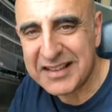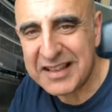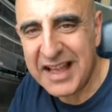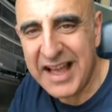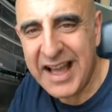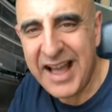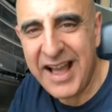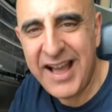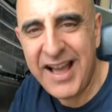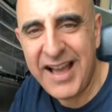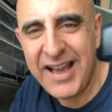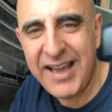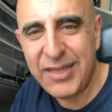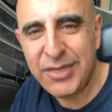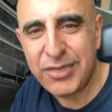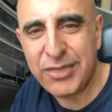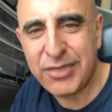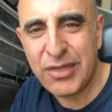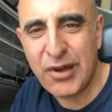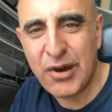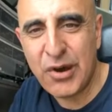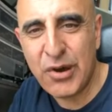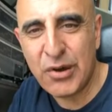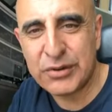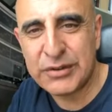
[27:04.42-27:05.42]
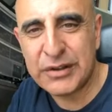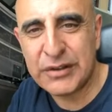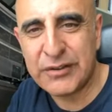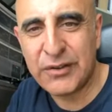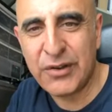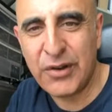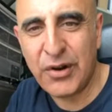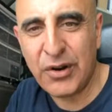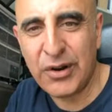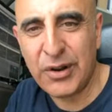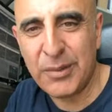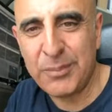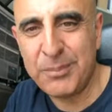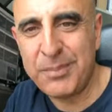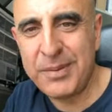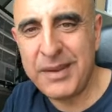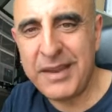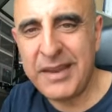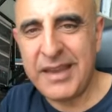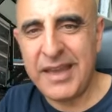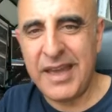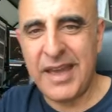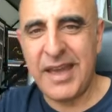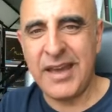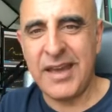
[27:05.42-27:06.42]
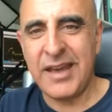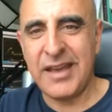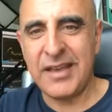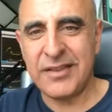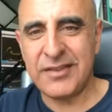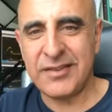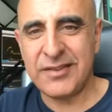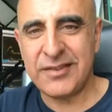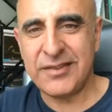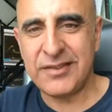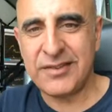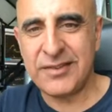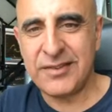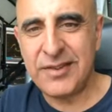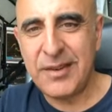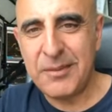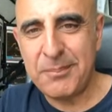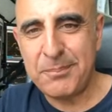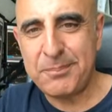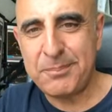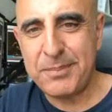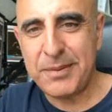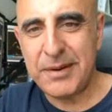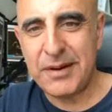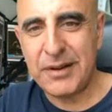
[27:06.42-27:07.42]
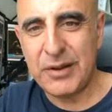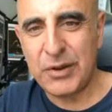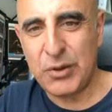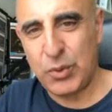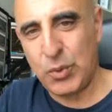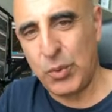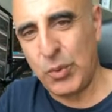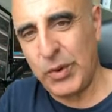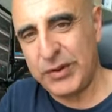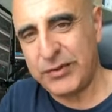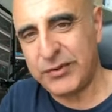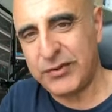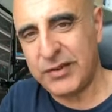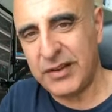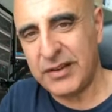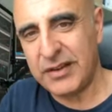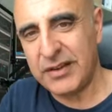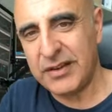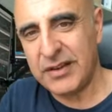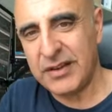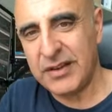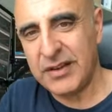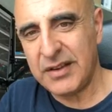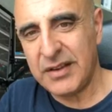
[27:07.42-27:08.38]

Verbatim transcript: I thought it's going to be a simple question.